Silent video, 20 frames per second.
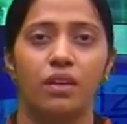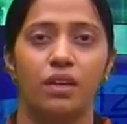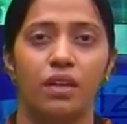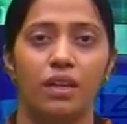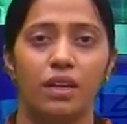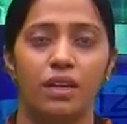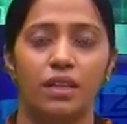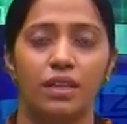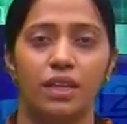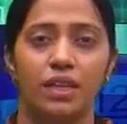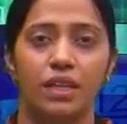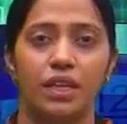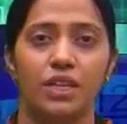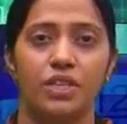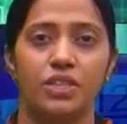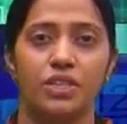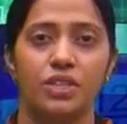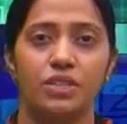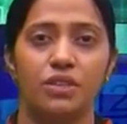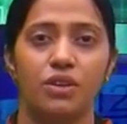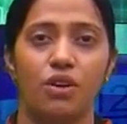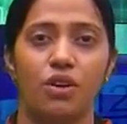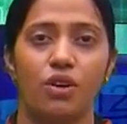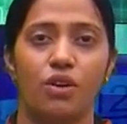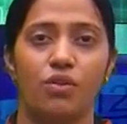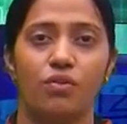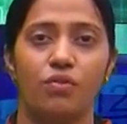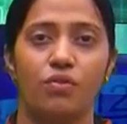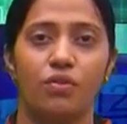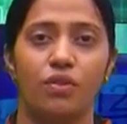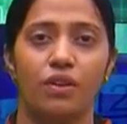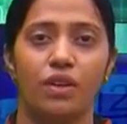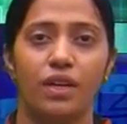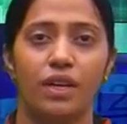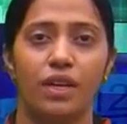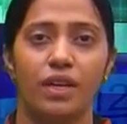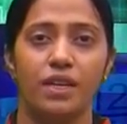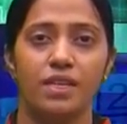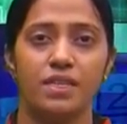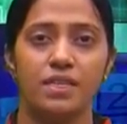integration of
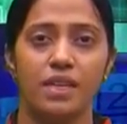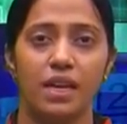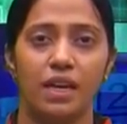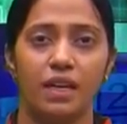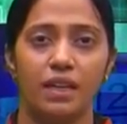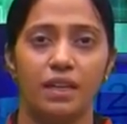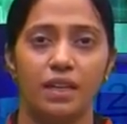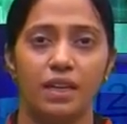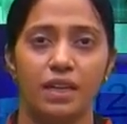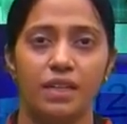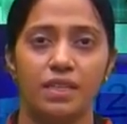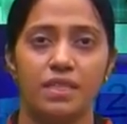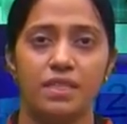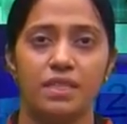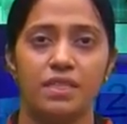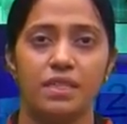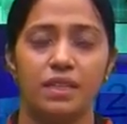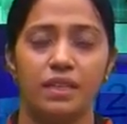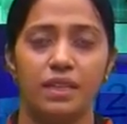a sin x